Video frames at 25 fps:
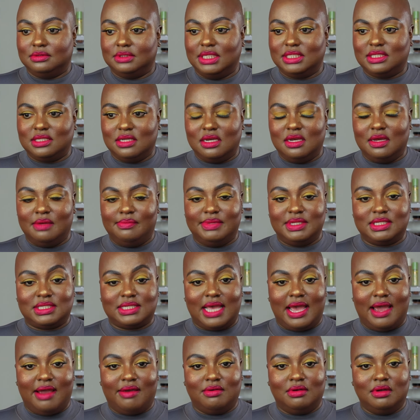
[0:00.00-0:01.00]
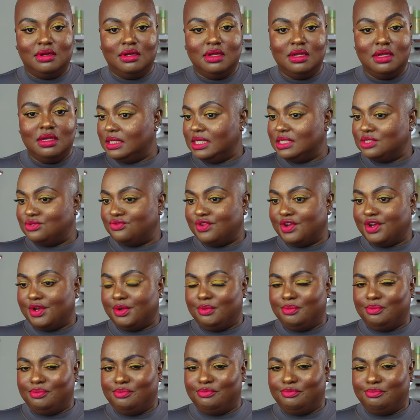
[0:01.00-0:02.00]
It's a good mascara. It's
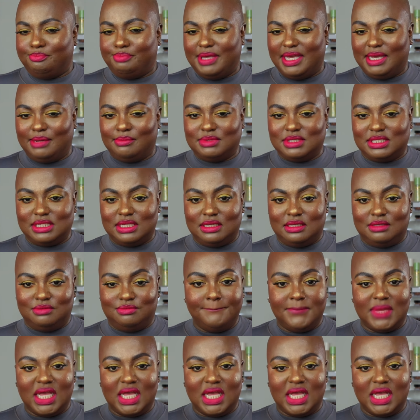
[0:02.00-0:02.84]
very pigmented.